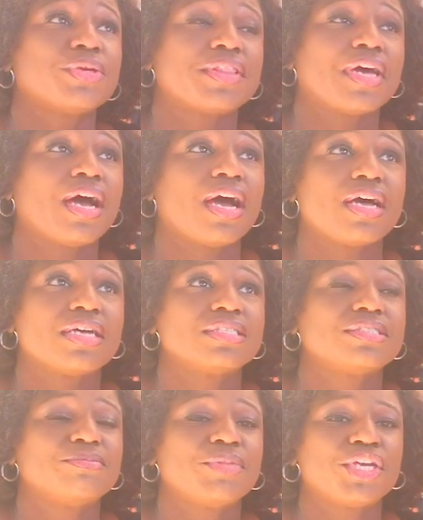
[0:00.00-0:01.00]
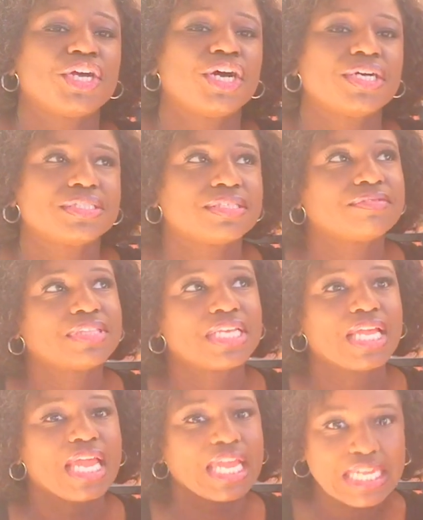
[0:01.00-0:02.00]
with us, because of
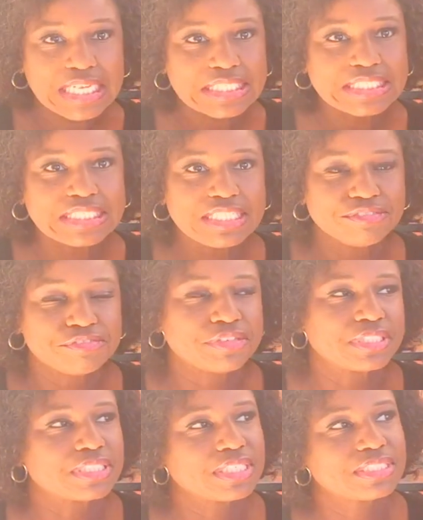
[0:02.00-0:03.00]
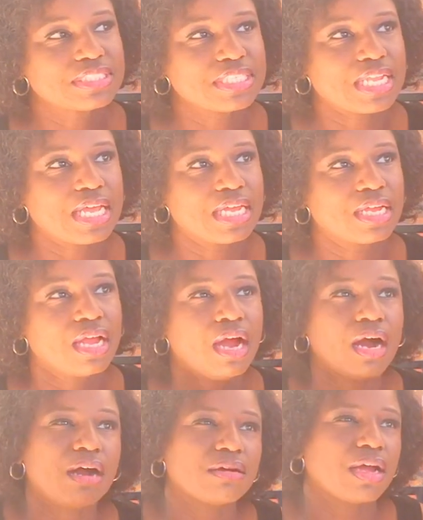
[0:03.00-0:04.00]
the age difference, is like,
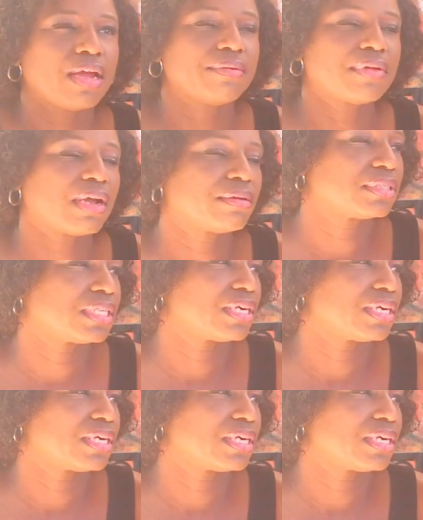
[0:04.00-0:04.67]
okay, when I was